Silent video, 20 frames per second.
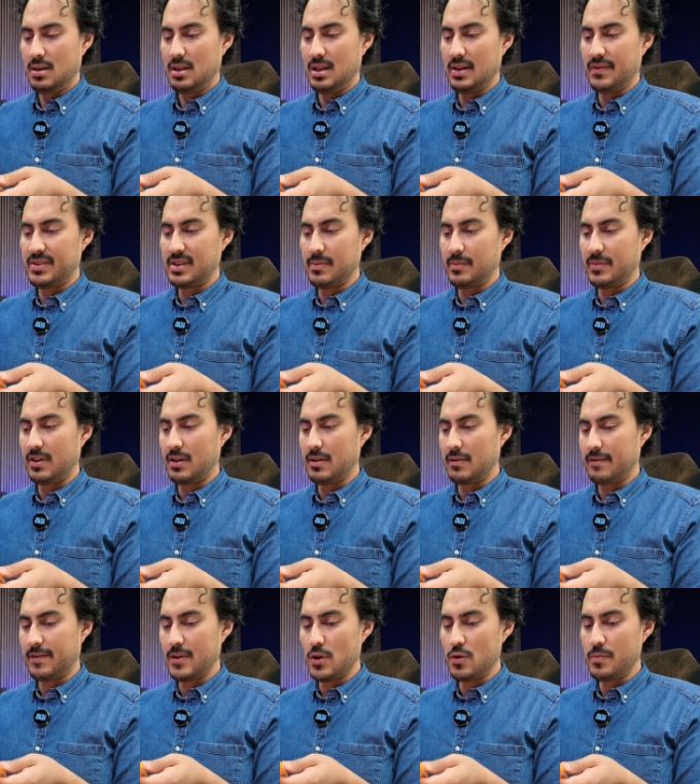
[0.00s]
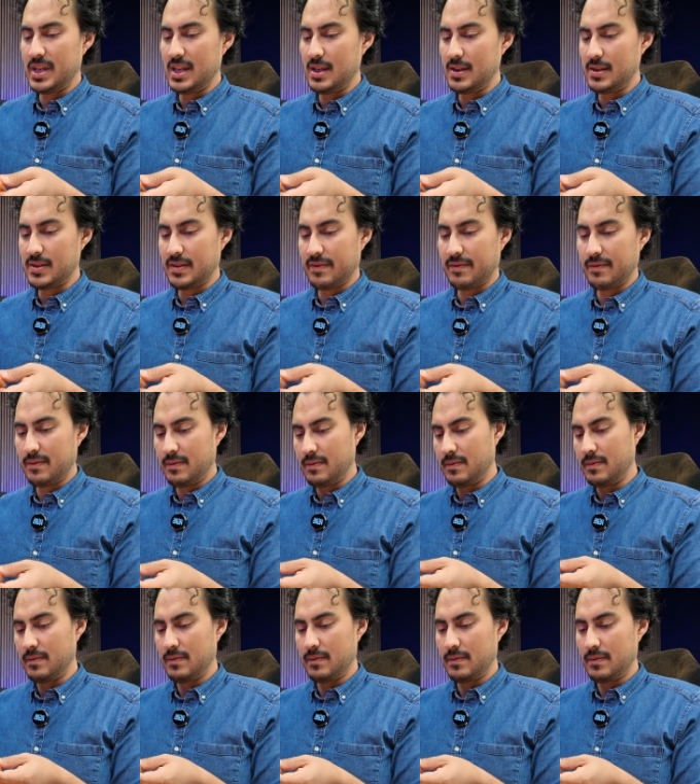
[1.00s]
You have some of your foamies,
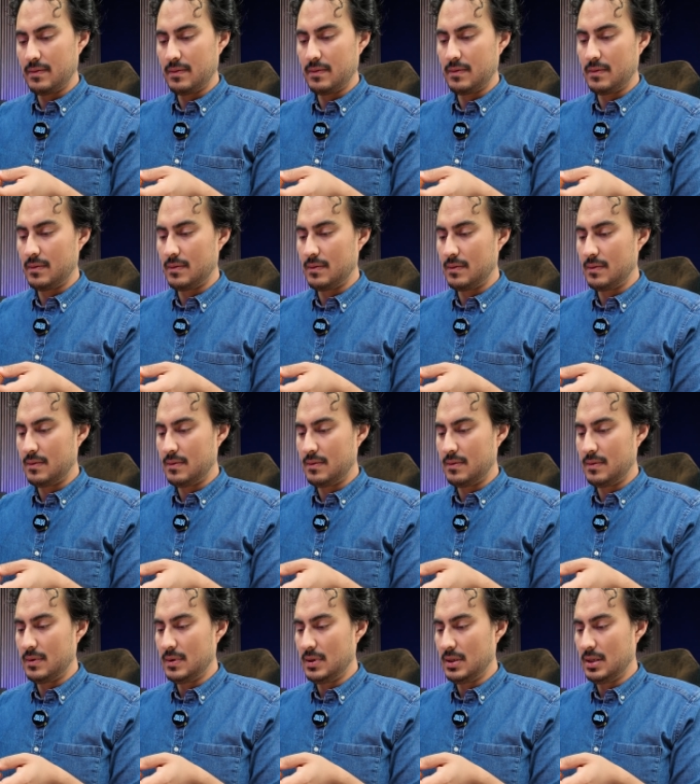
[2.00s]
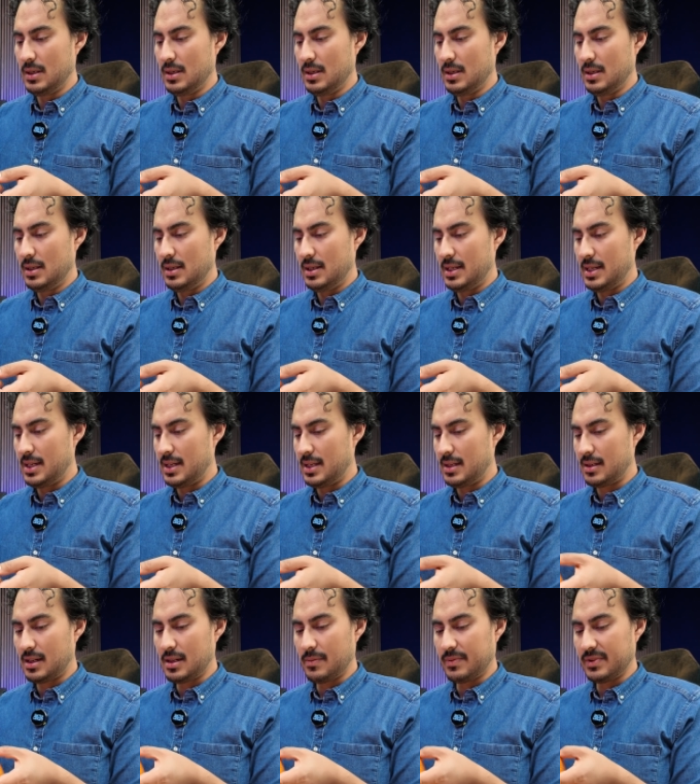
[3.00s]

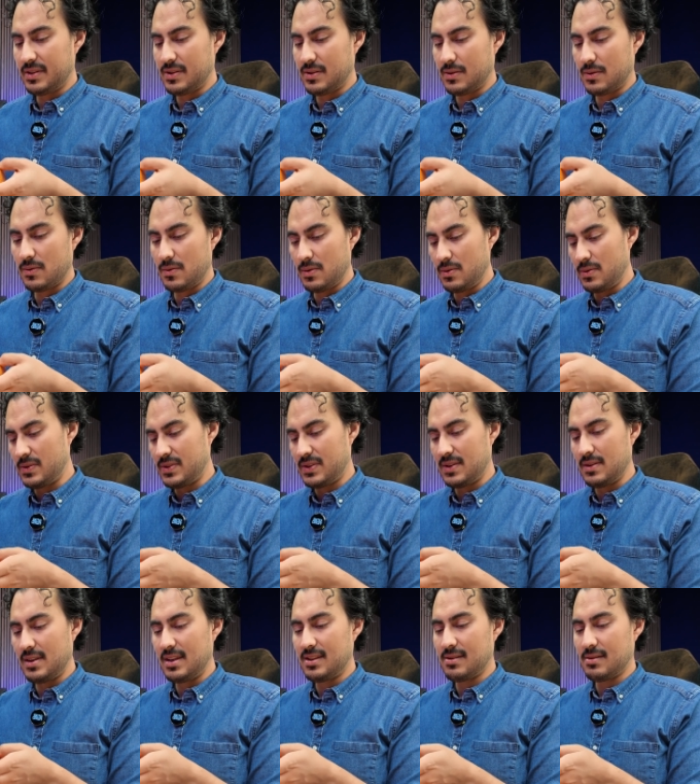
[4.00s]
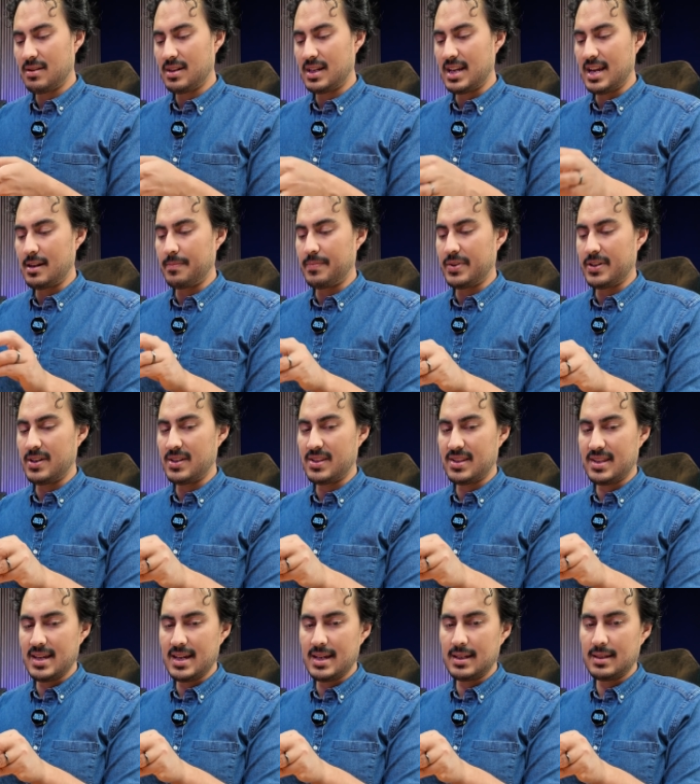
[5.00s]
a couple of screws. So these are all kind of
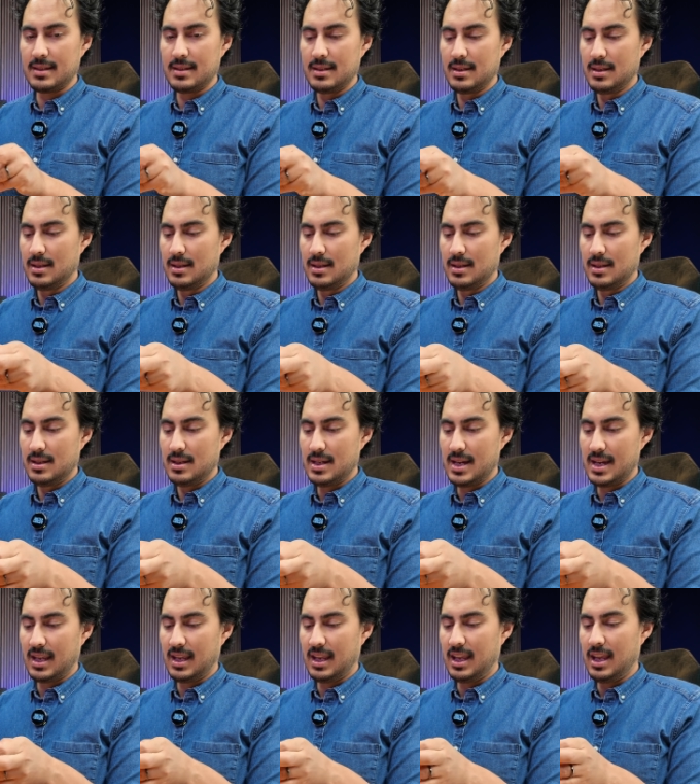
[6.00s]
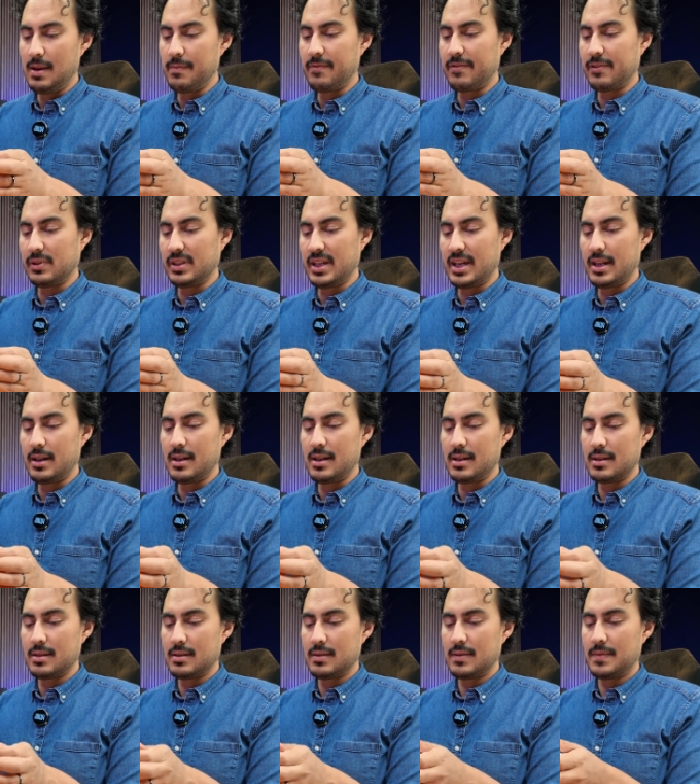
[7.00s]
parts that I can keep for
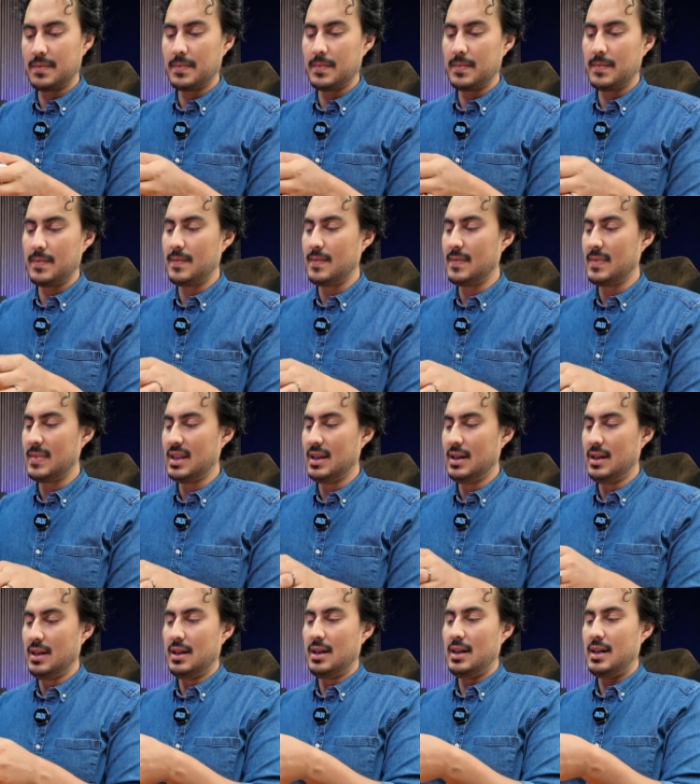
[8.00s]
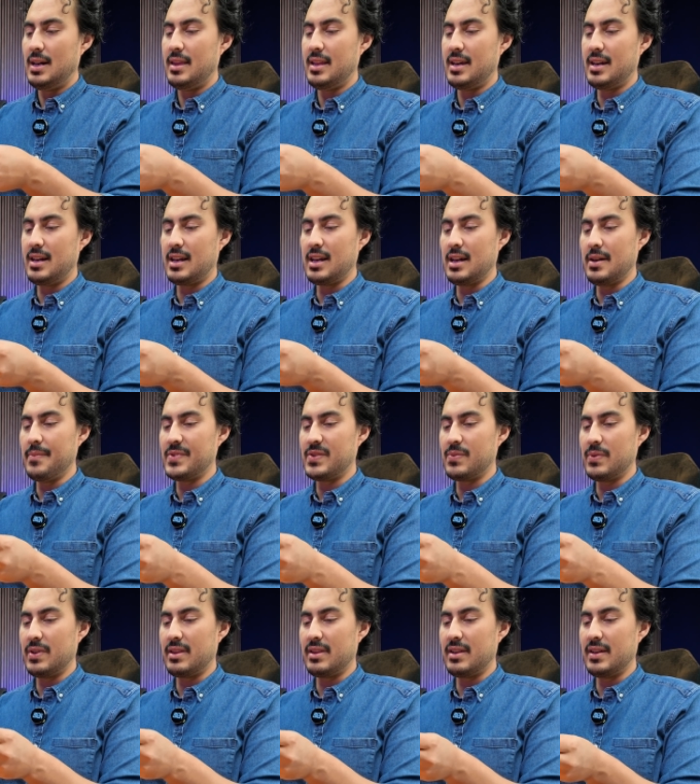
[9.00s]
later. And then it comes
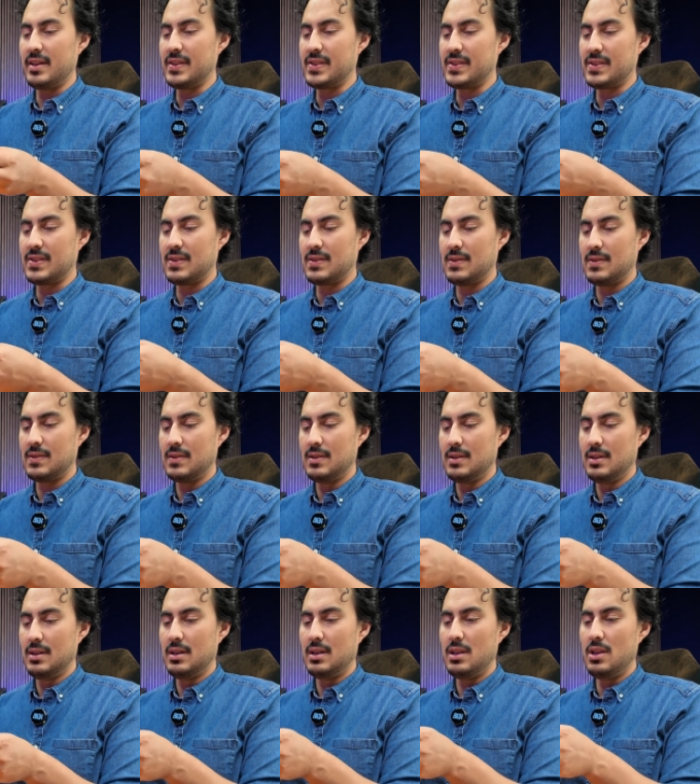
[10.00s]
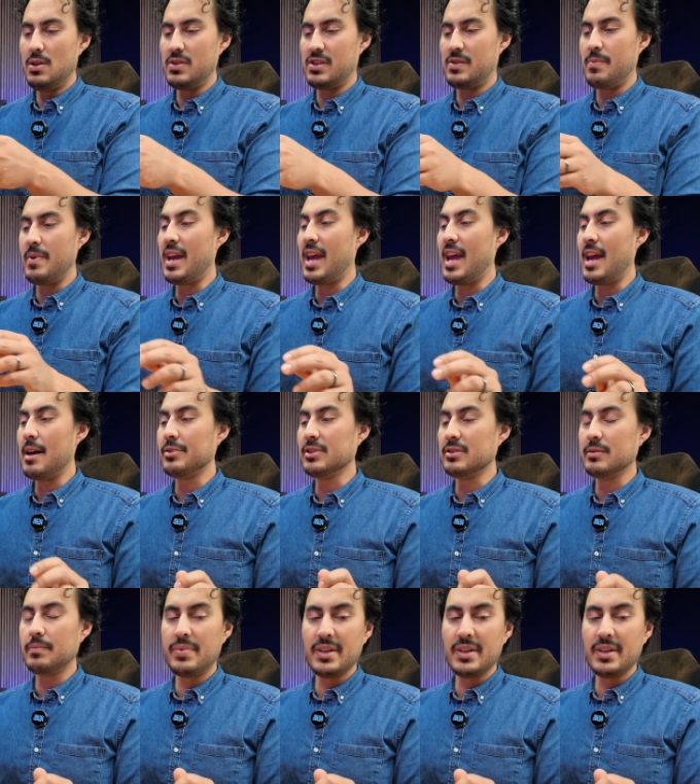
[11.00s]
with this USB cable,